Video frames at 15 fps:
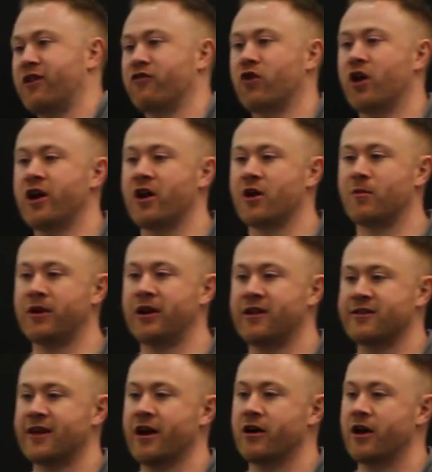to Friday or Monday to
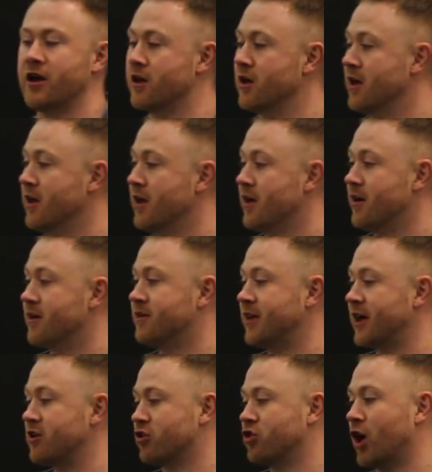Saturday.
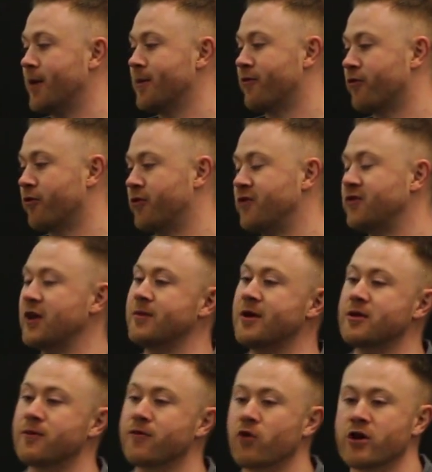Set your timer for 15
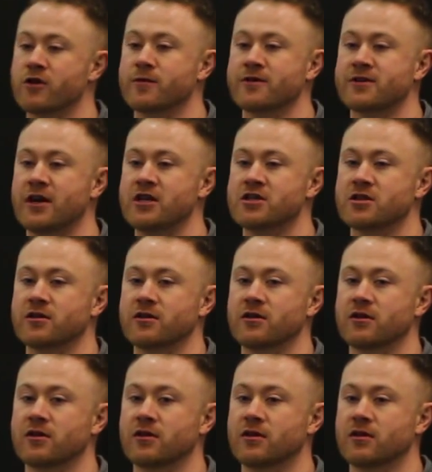minutes before you're supposed to eat.
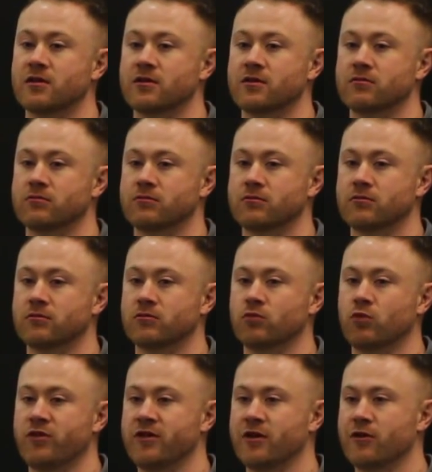
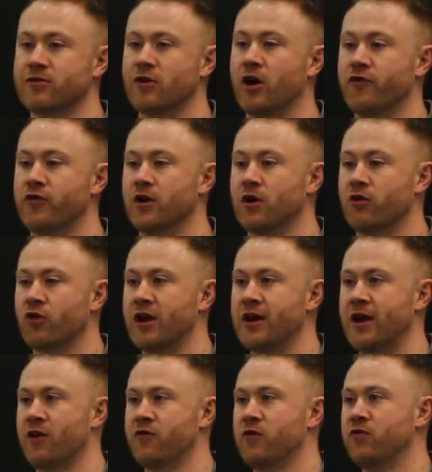Once it goes off, you go, right,
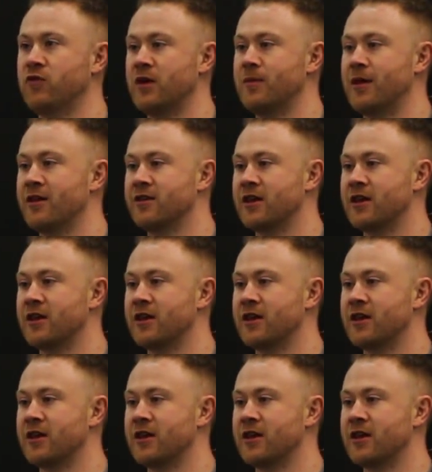now 15 minutes